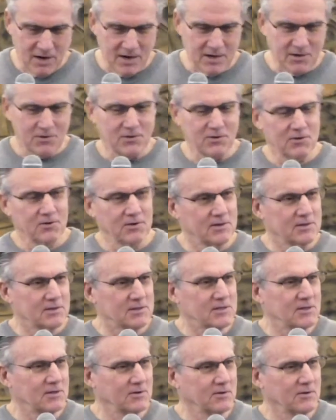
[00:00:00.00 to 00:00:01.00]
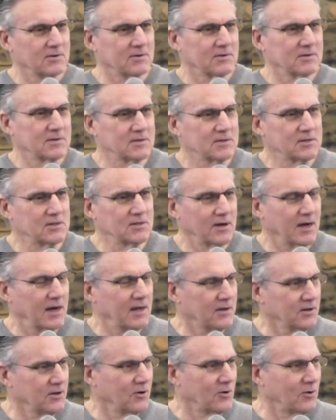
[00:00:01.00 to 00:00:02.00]
Strike two, he still, still
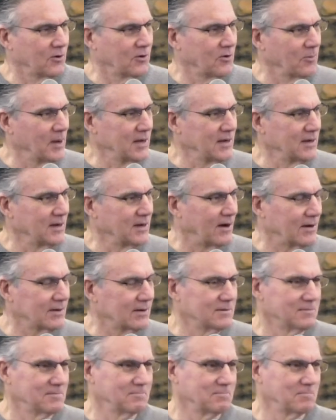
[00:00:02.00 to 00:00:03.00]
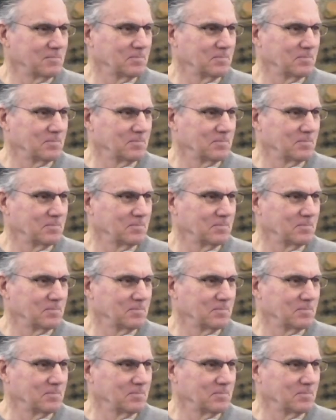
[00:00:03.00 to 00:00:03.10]
had to go and obey God.